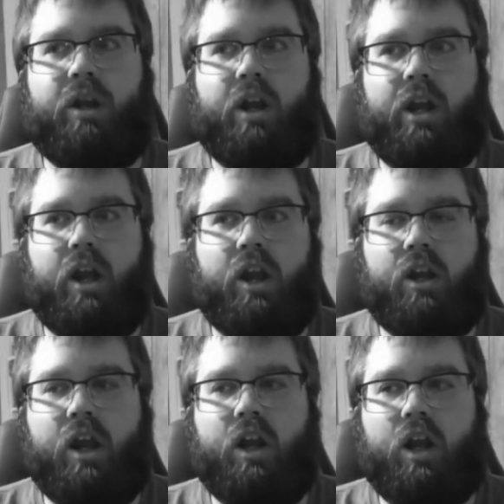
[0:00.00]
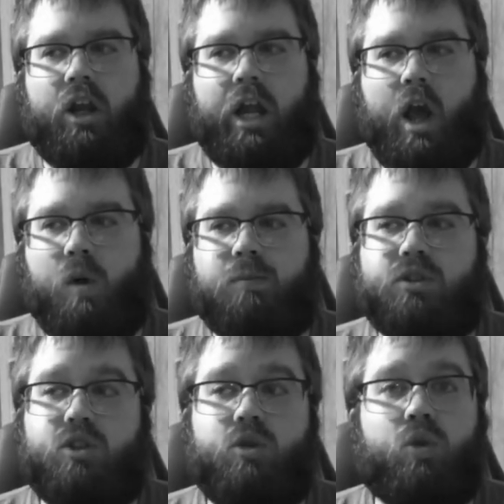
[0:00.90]
It
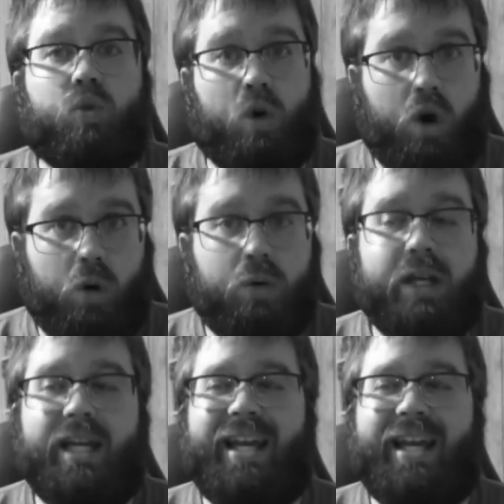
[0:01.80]
helps to grow